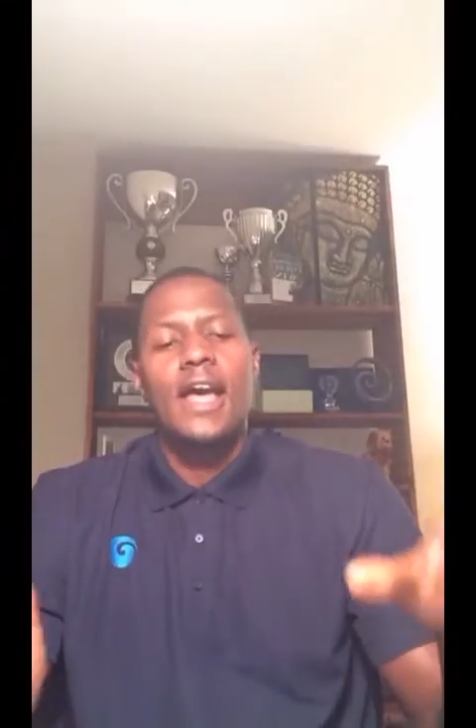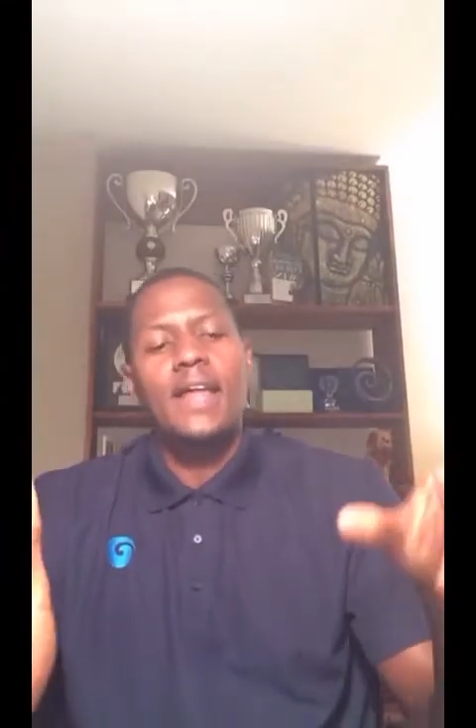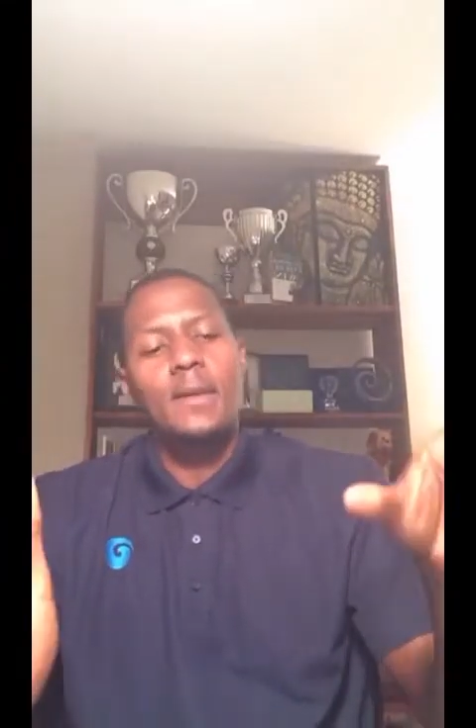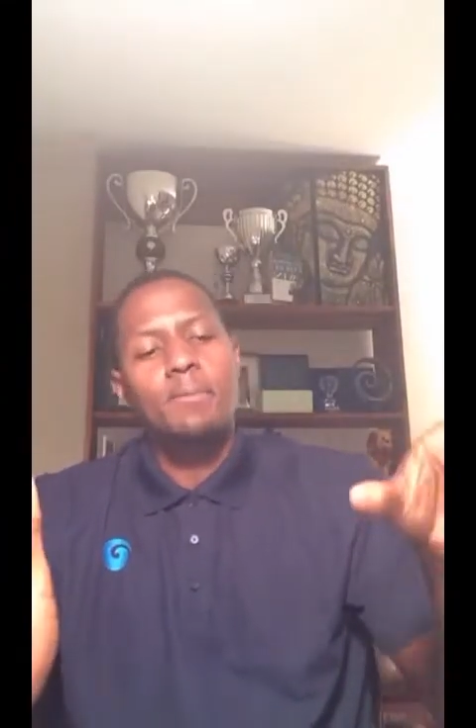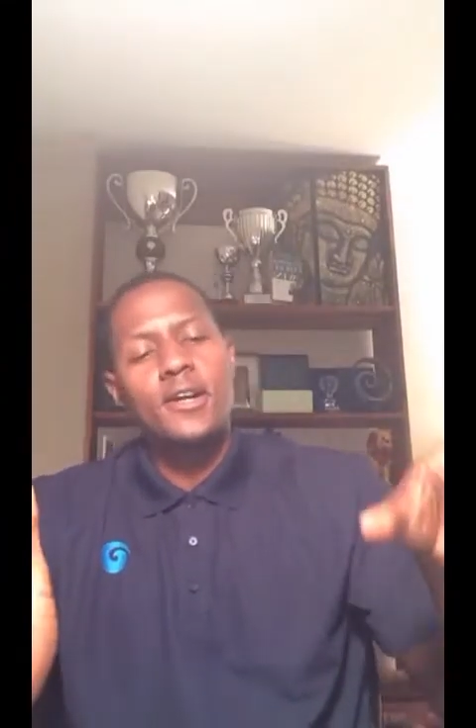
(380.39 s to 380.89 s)

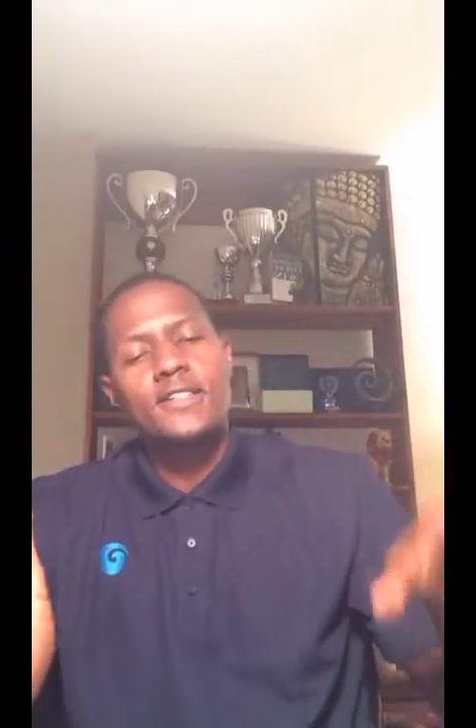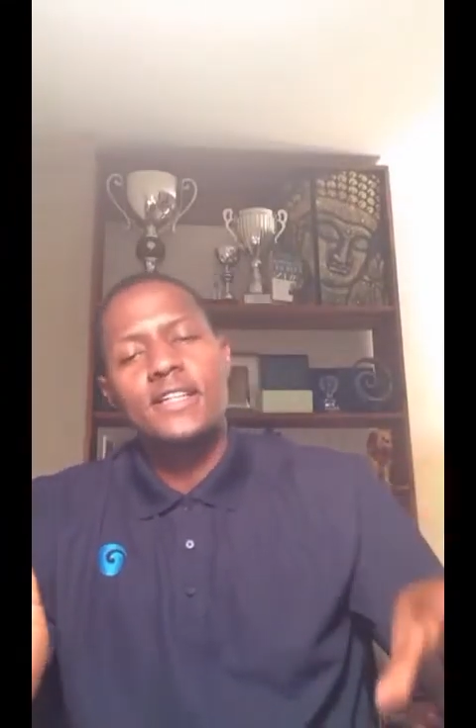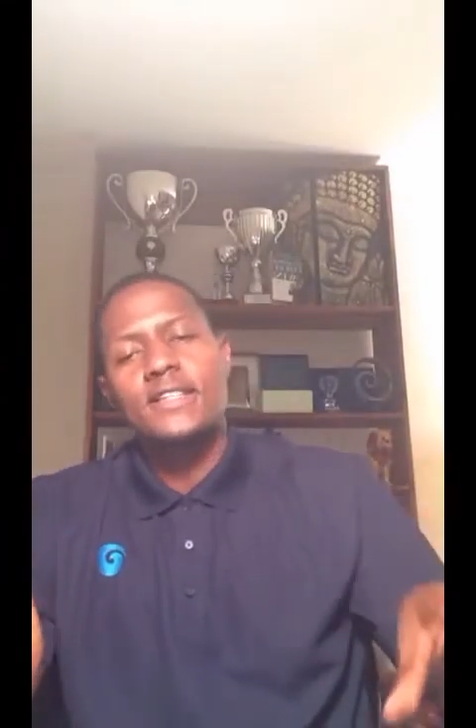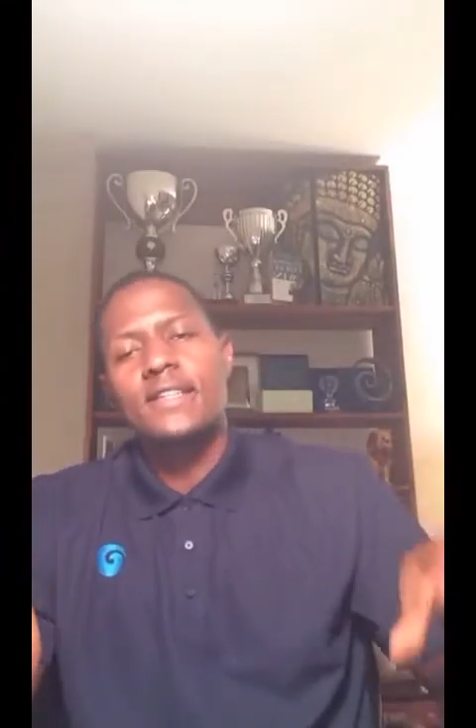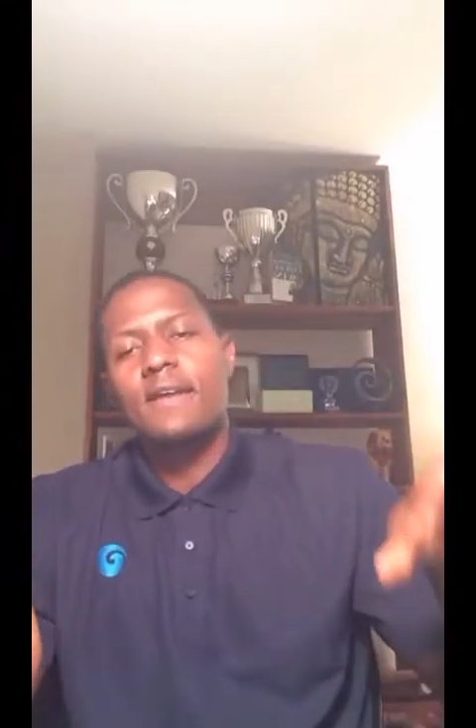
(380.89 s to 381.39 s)
And the
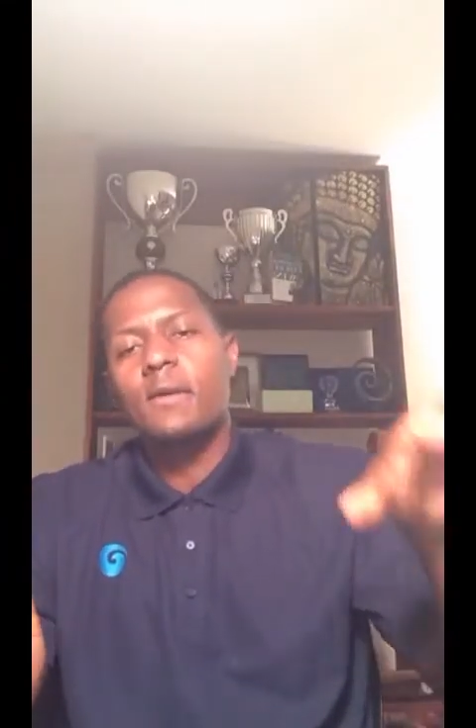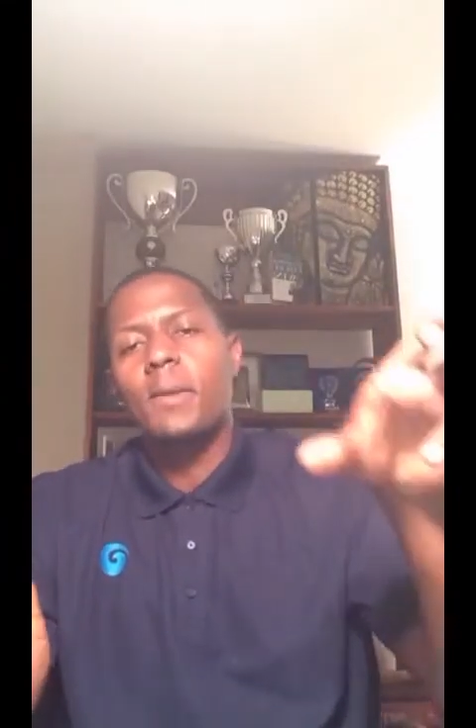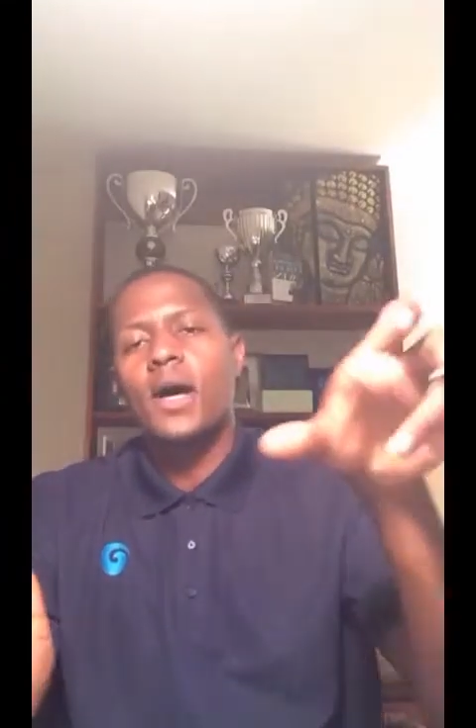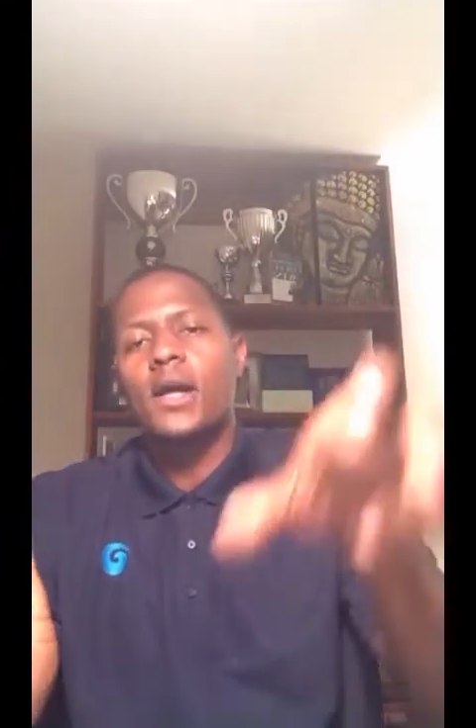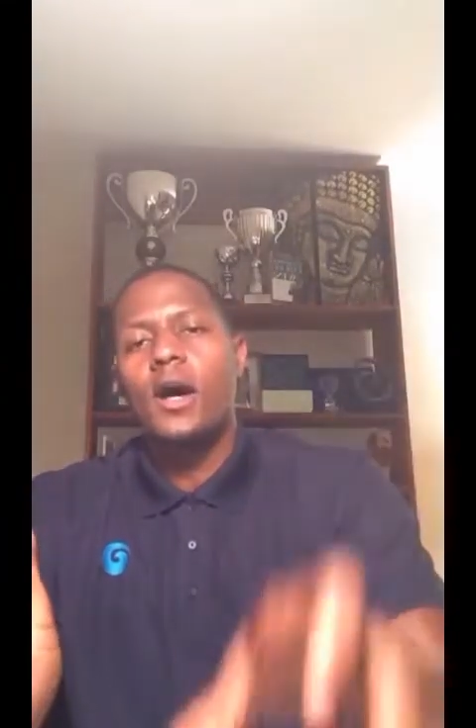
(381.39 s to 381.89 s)
person that's never
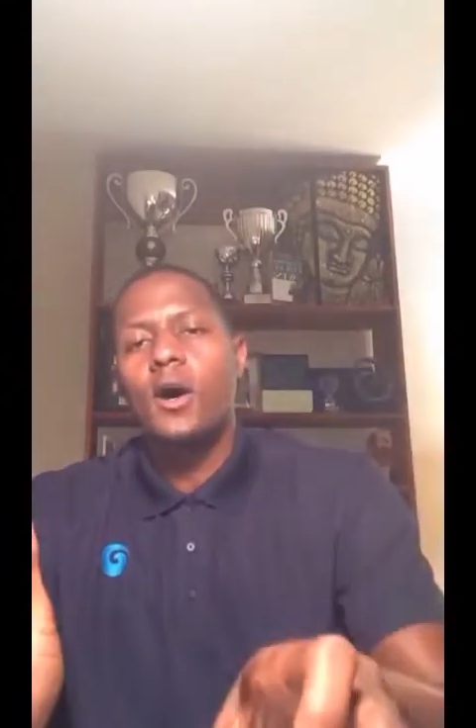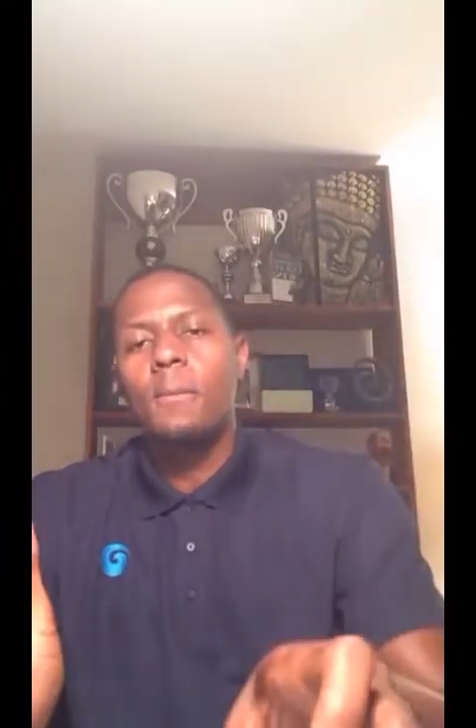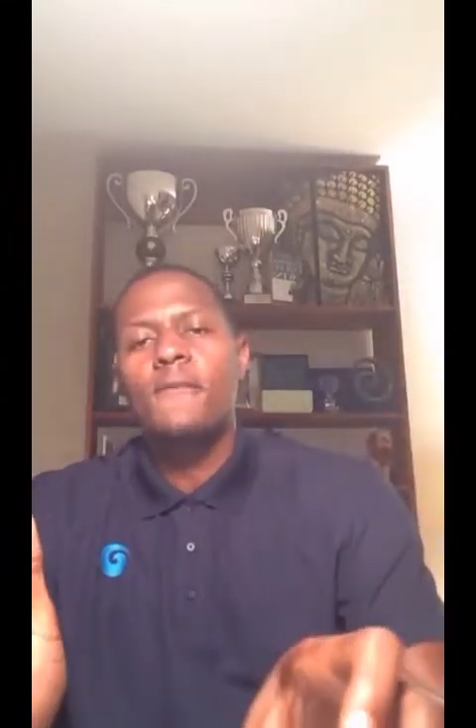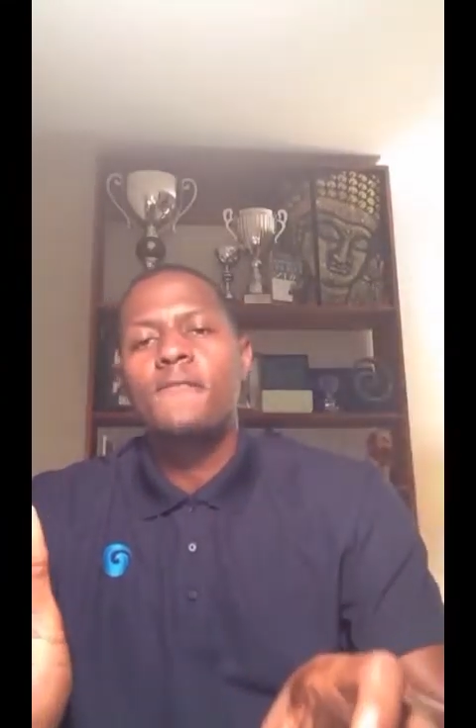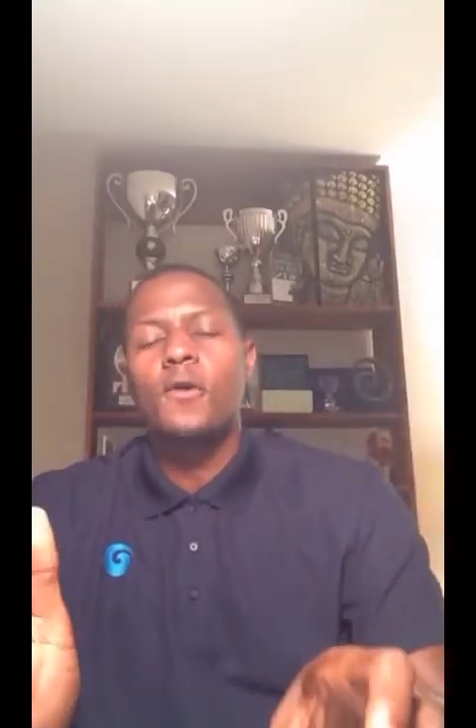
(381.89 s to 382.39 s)
bought a
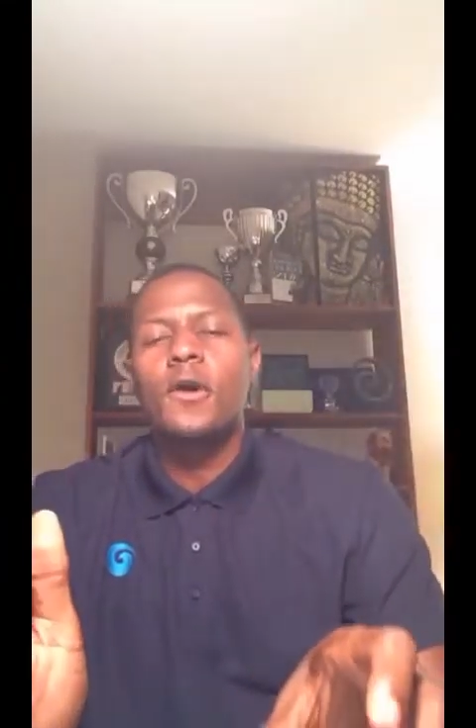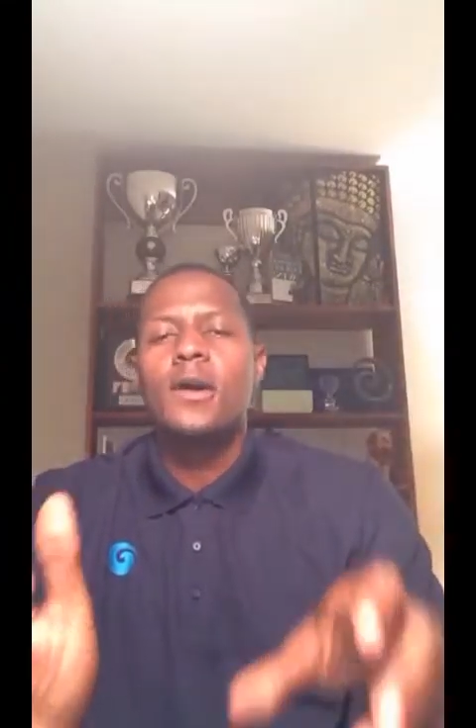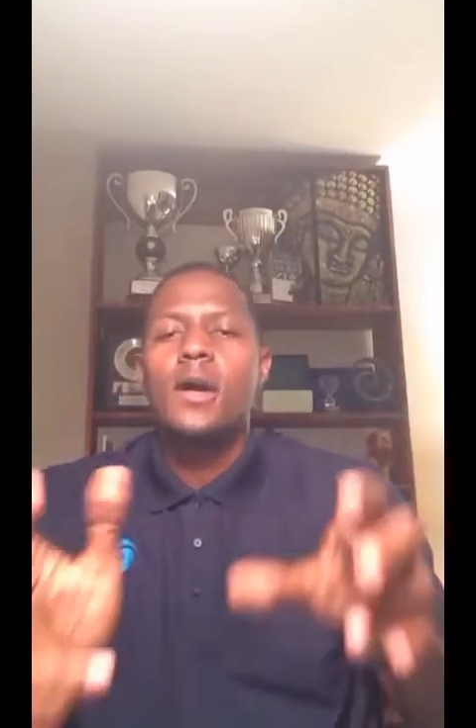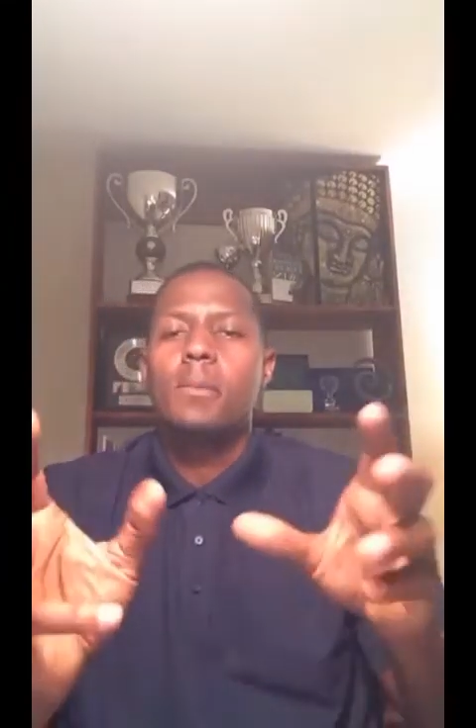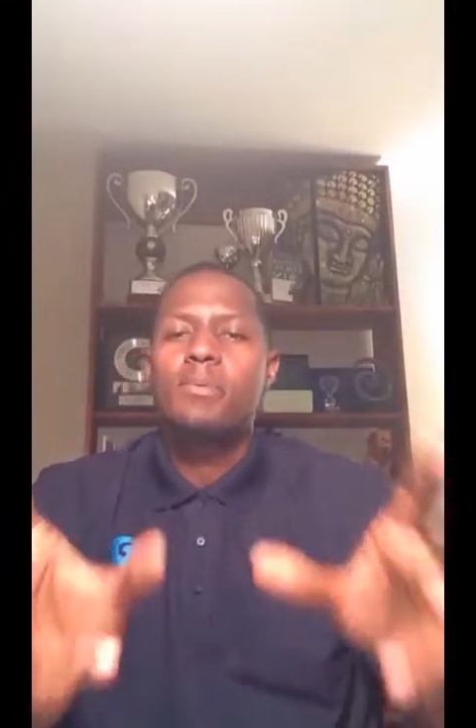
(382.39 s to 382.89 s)
home before